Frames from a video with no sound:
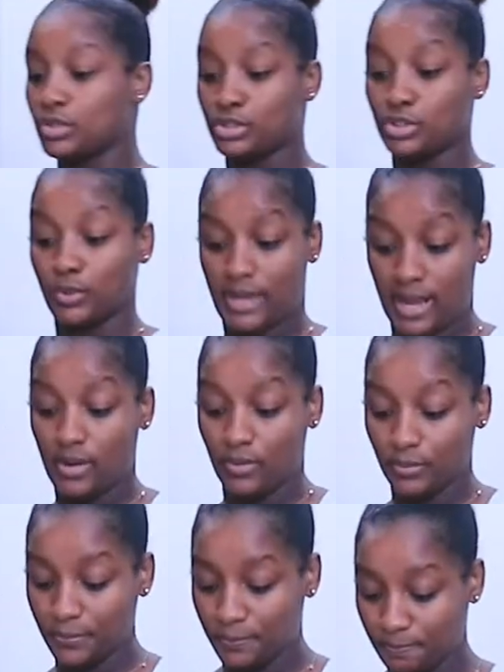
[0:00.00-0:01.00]
So
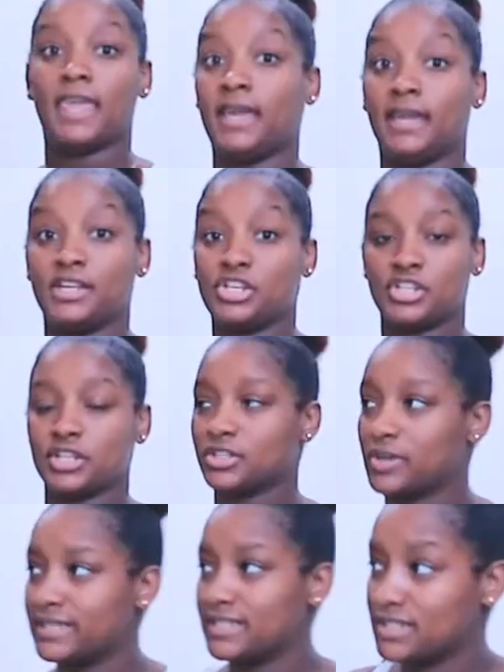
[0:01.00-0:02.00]
now it just looks
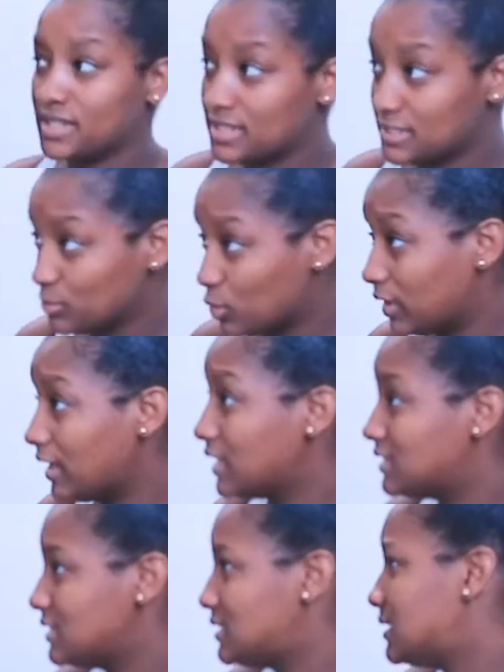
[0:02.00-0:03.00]
crazy. So this morning I
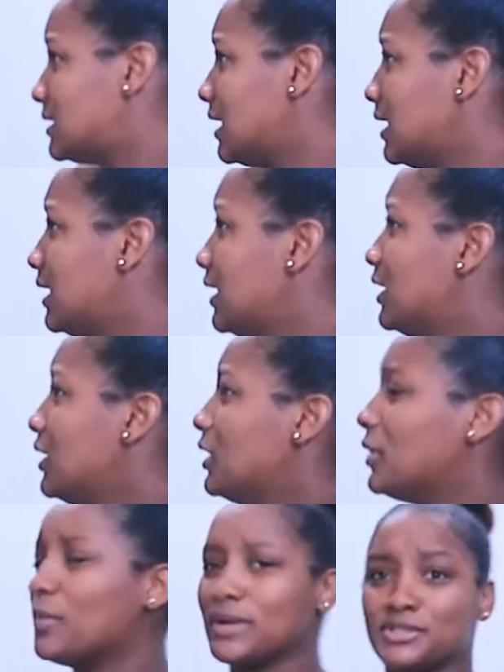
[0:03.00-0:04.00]
just
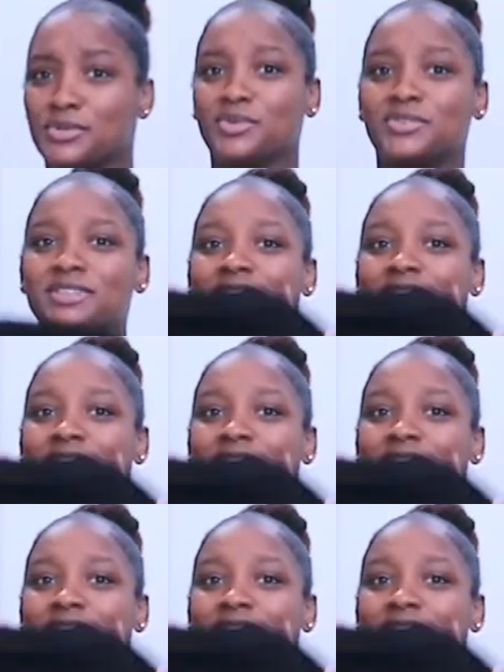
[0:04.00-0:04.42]
went over